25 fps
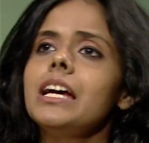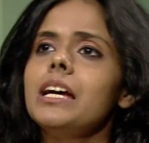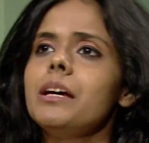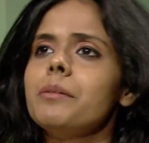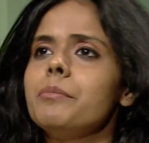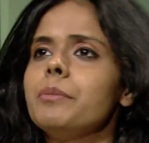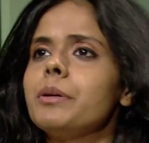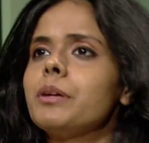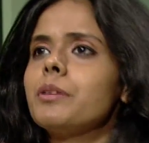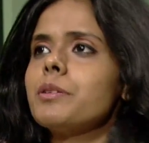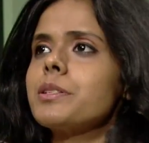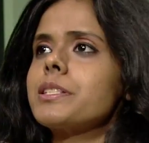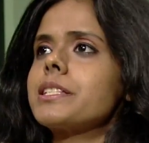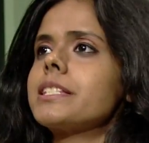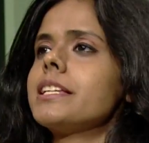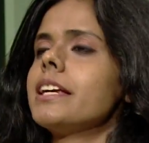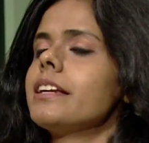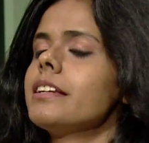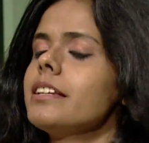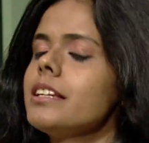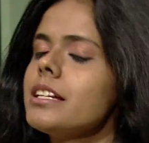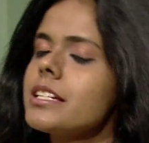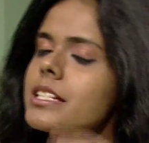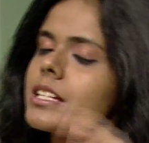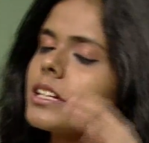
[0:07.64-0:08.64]
Because 10
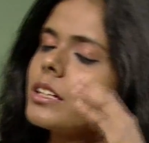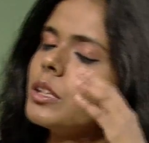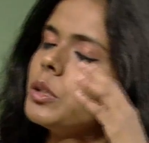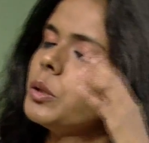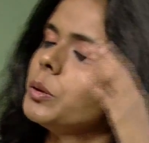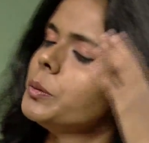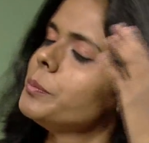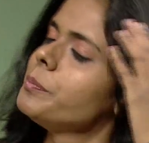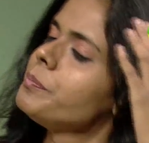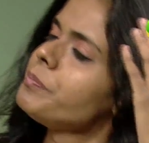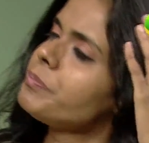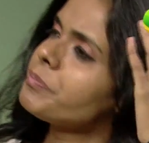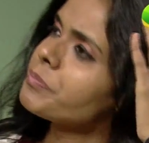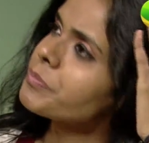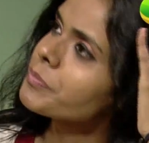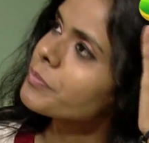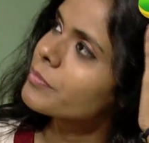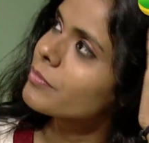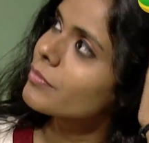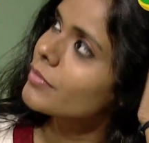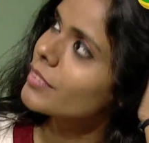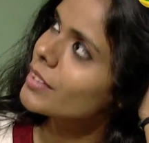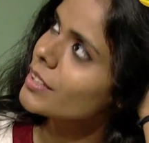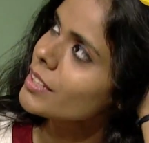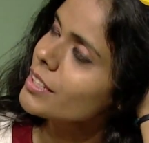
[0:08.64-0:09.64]
years ago,
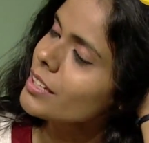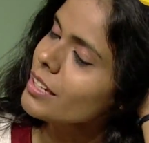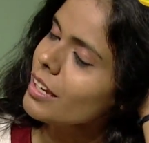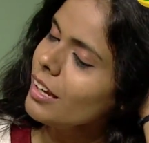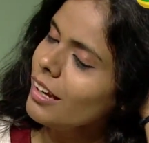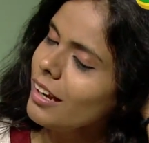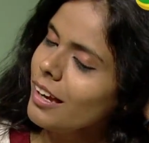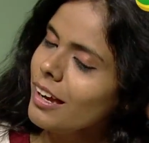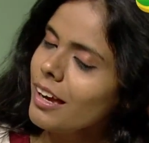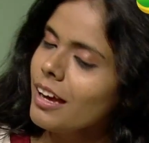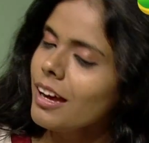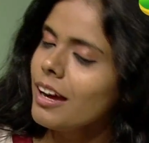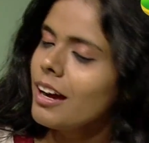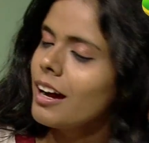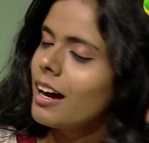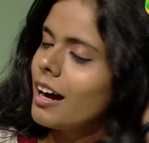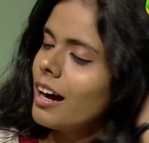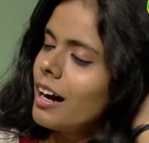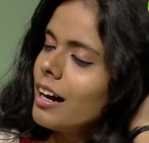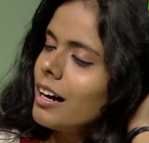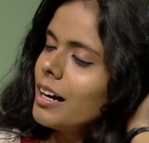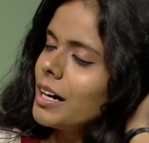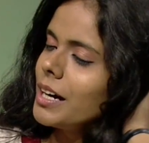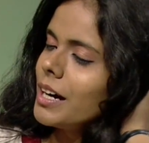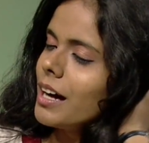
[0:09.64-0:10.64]

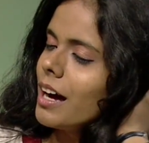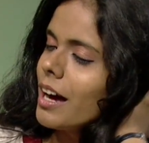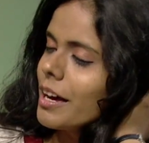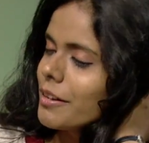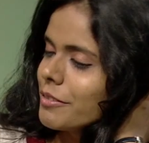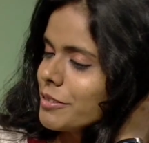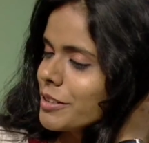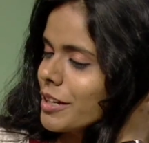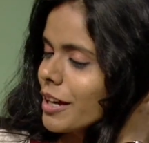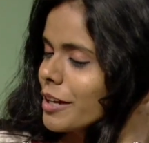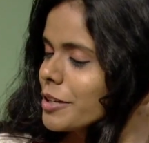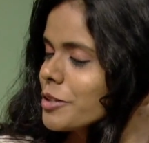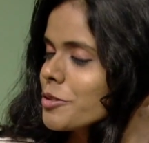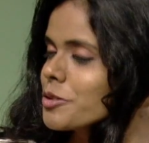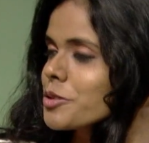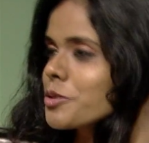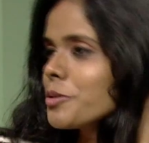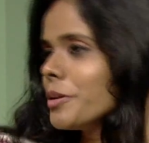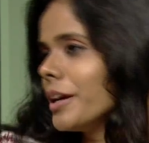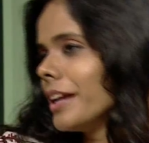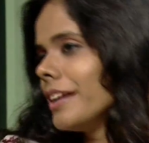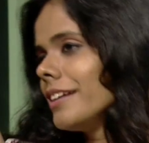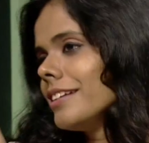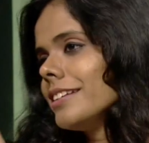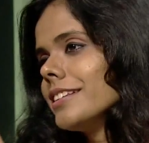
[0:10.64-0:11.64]
I used to
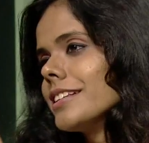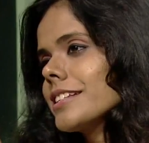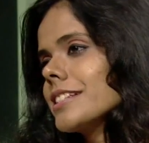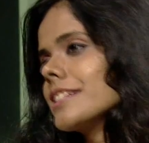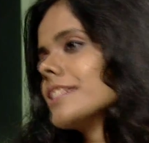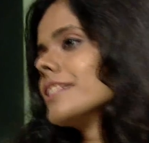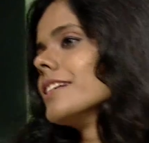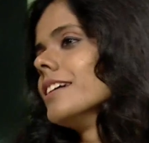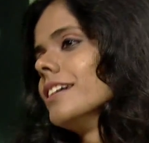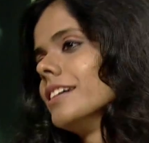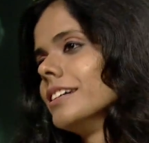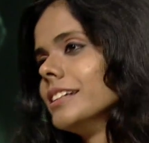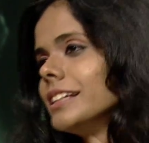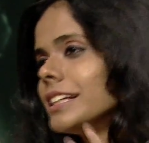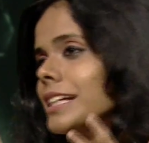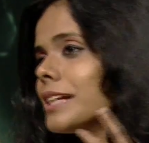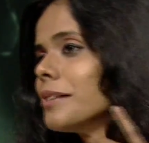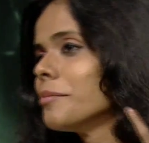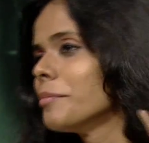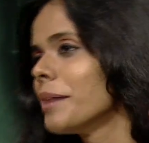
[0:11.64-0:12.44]
edit this little